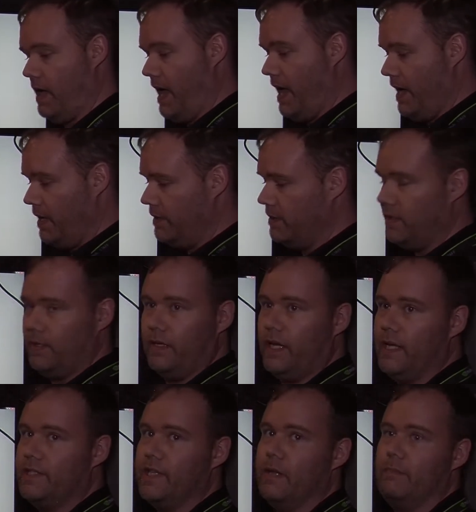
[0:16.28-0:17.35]
and
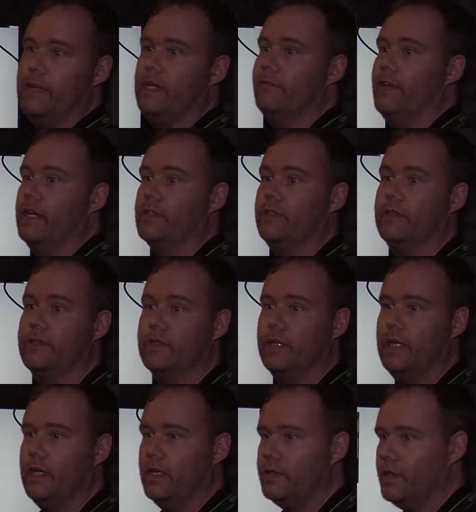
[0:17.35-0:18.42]
headset manufacturers.
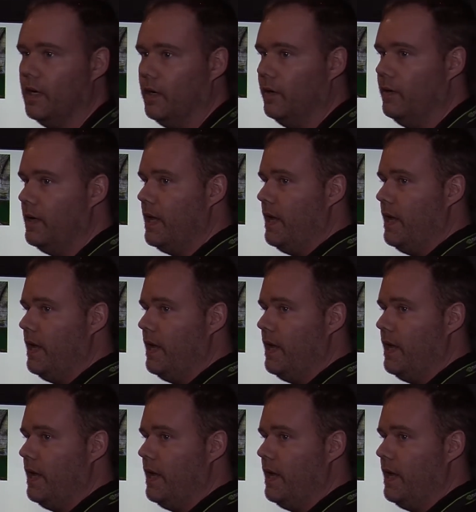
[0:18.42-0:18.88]
So